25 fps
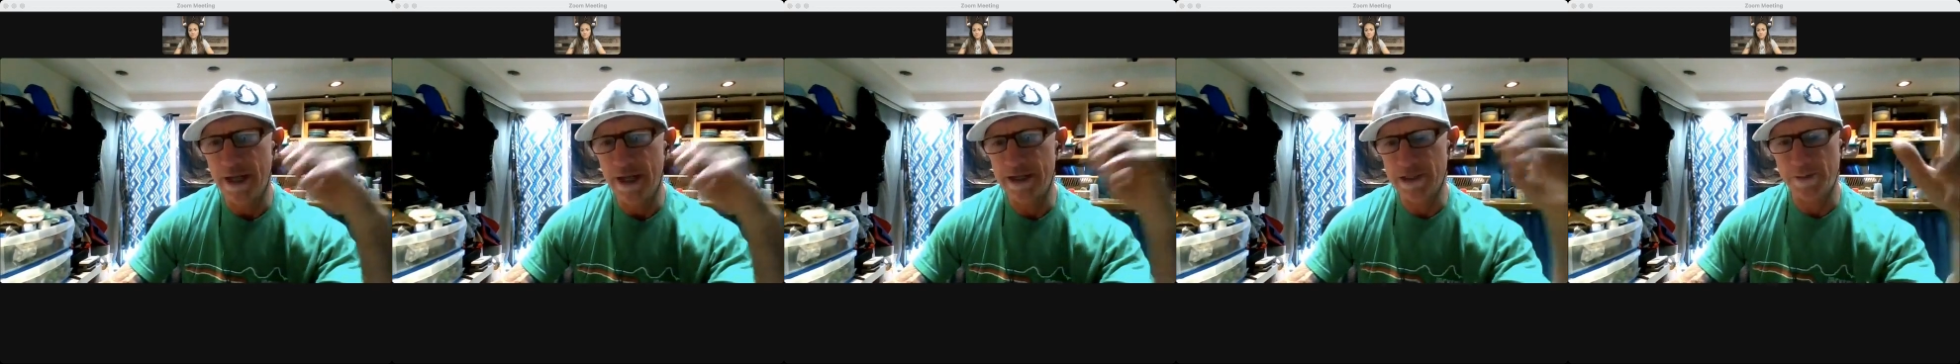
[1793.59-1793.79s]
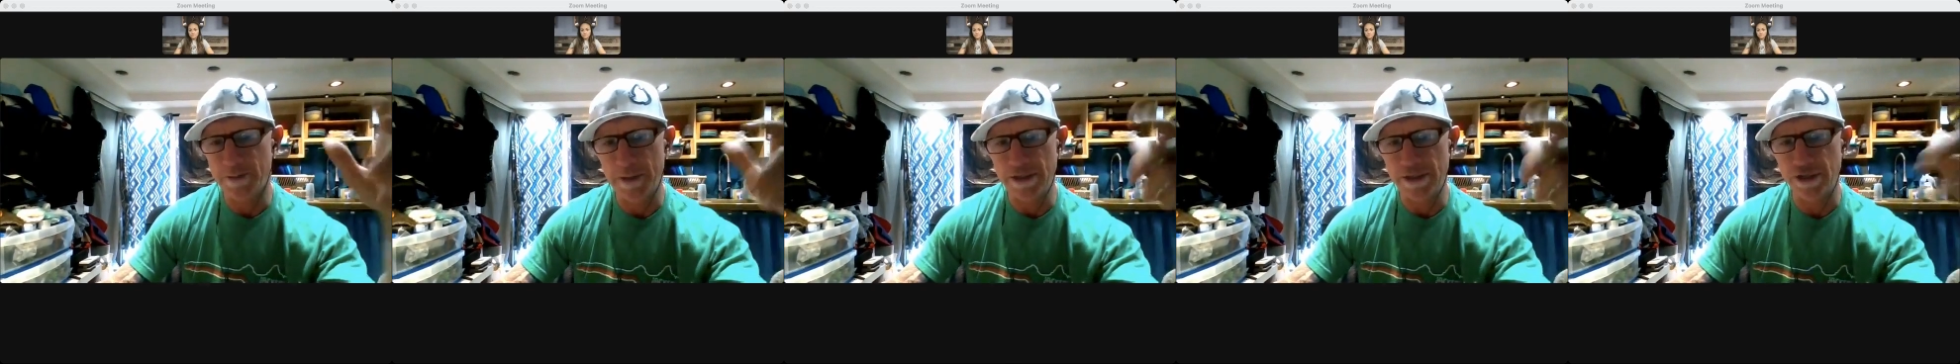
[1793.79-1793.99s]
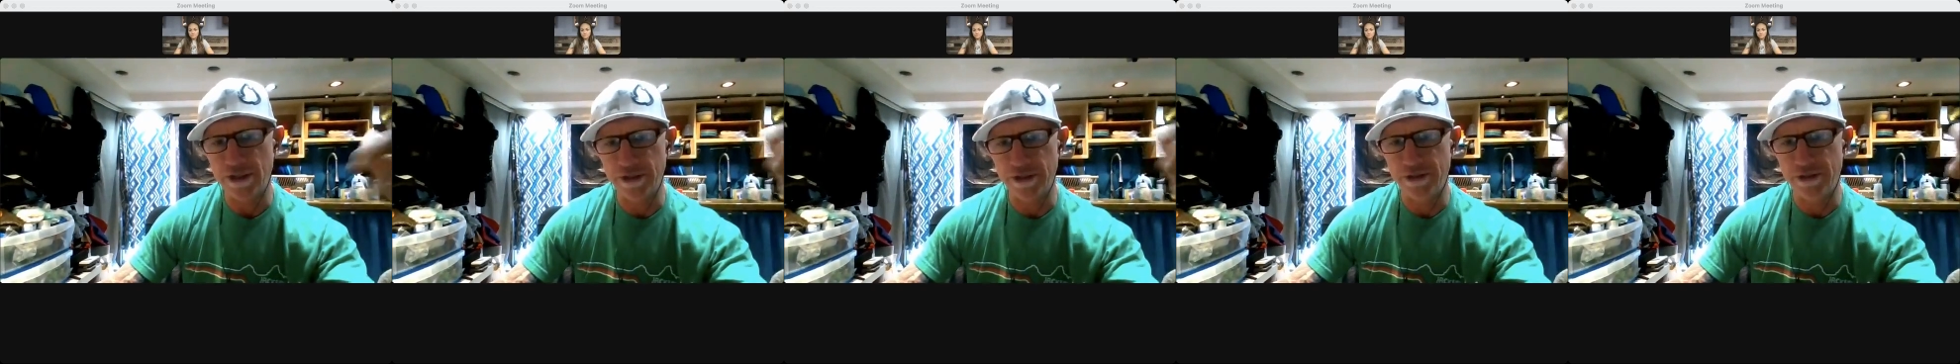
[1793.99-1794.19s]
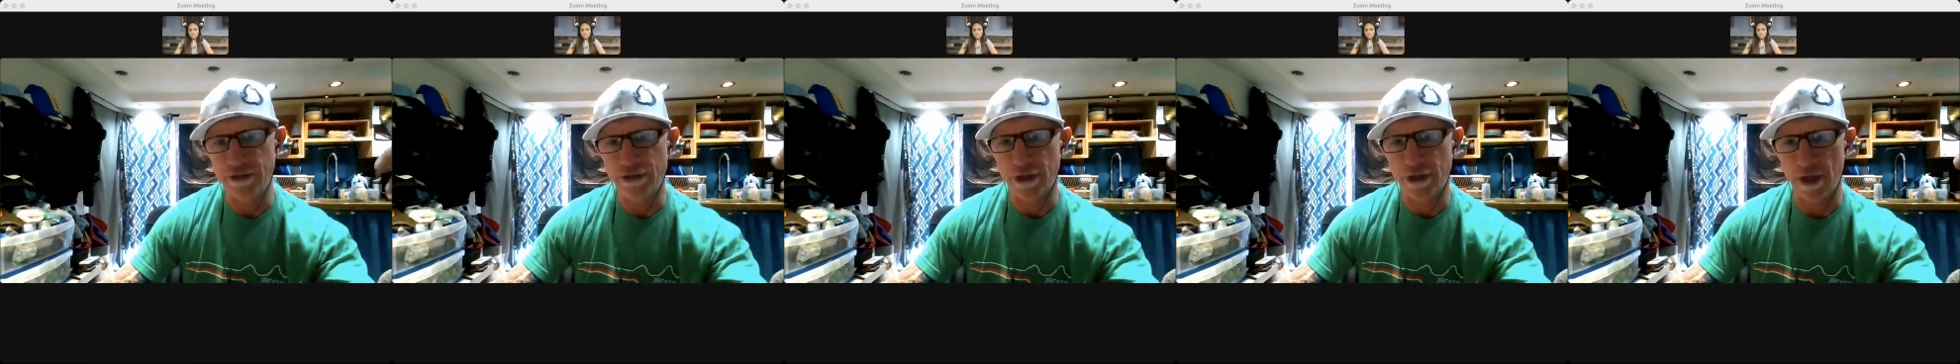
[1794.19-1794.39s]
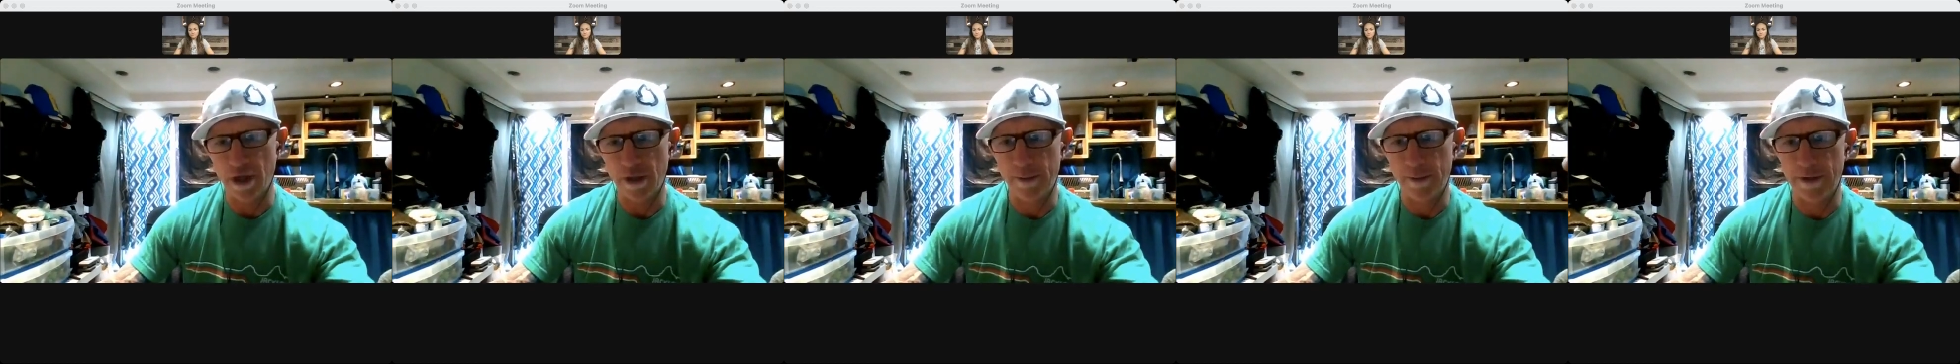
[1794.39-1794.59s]
And especially as
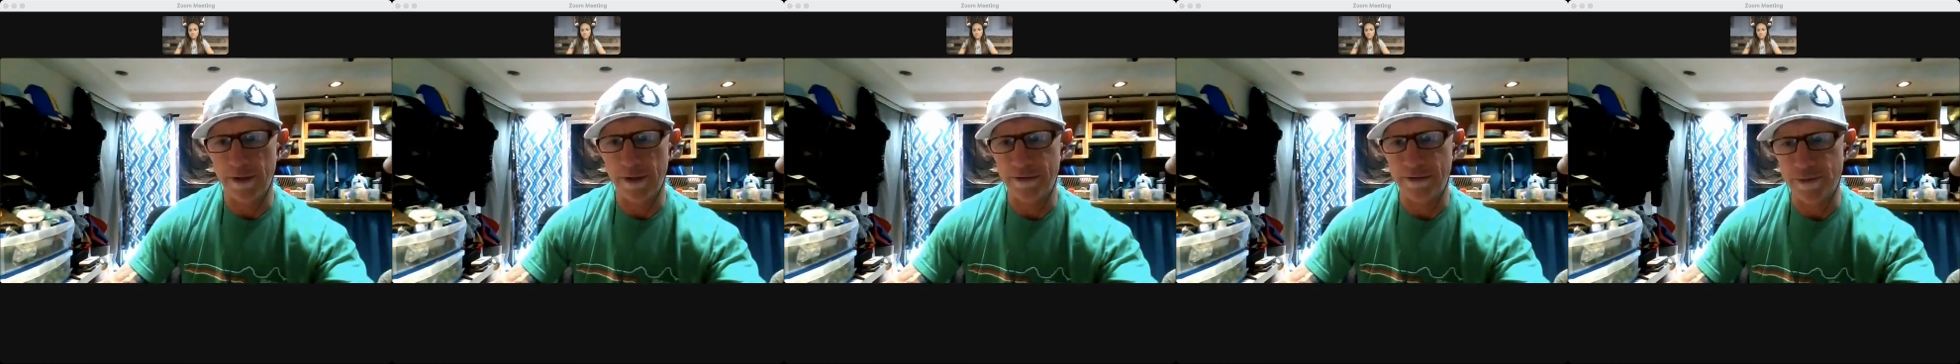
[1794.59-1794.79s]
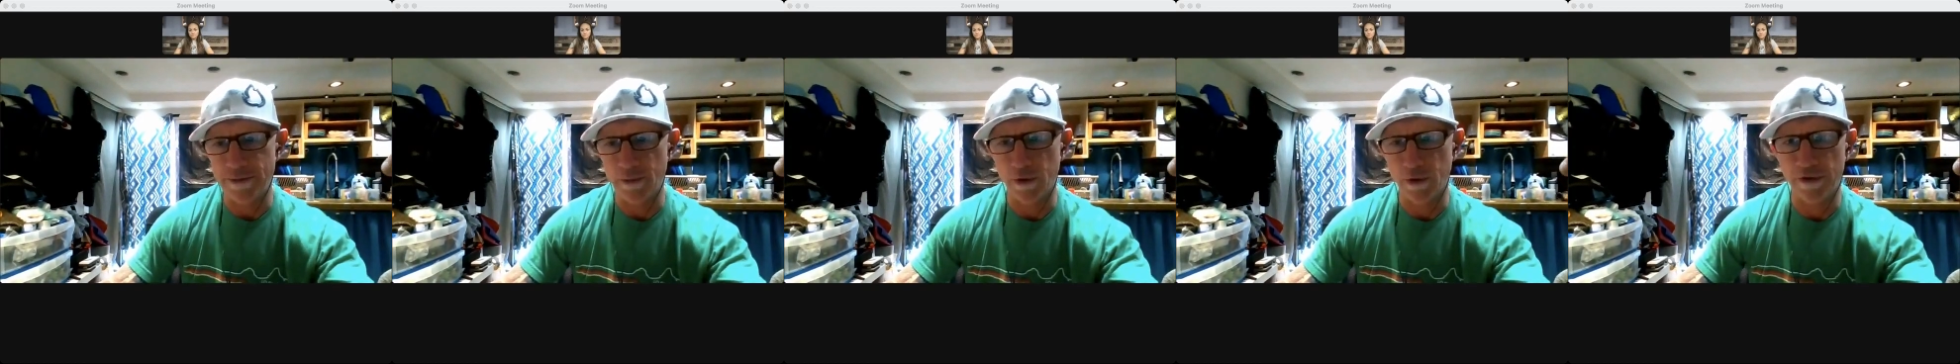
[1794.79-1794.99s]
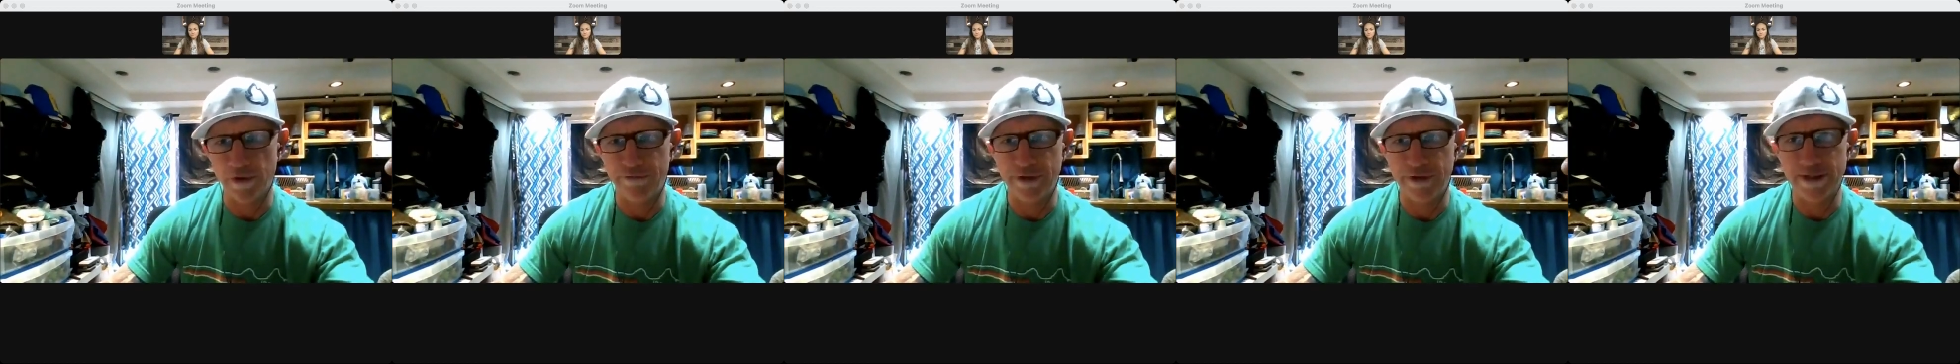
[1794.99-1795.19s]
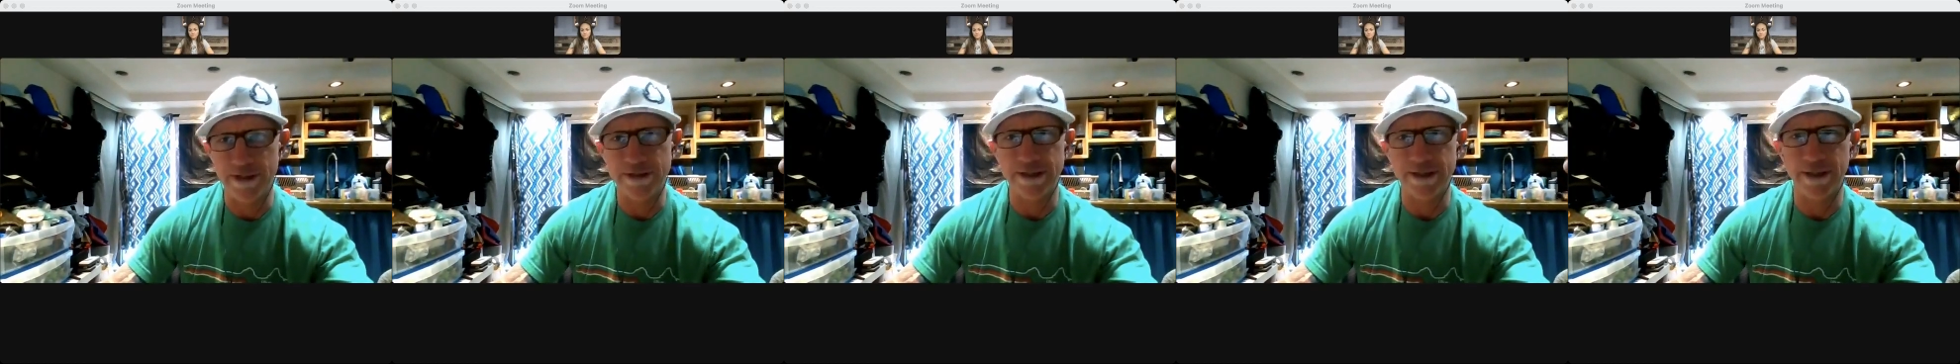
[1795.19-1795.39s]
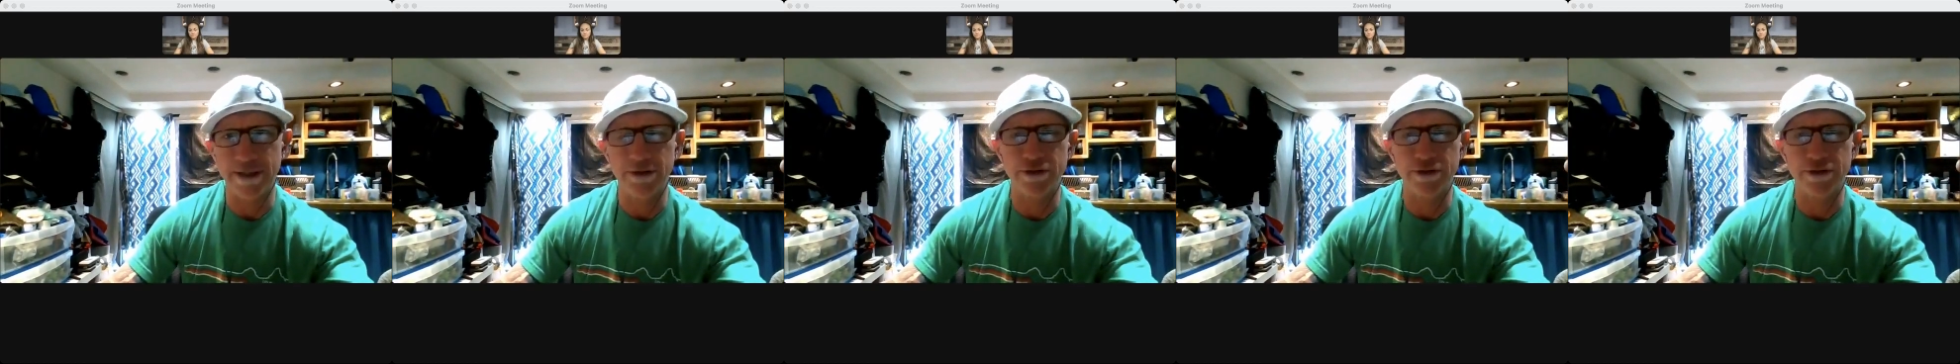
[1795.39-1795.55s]
you talk about these more advanced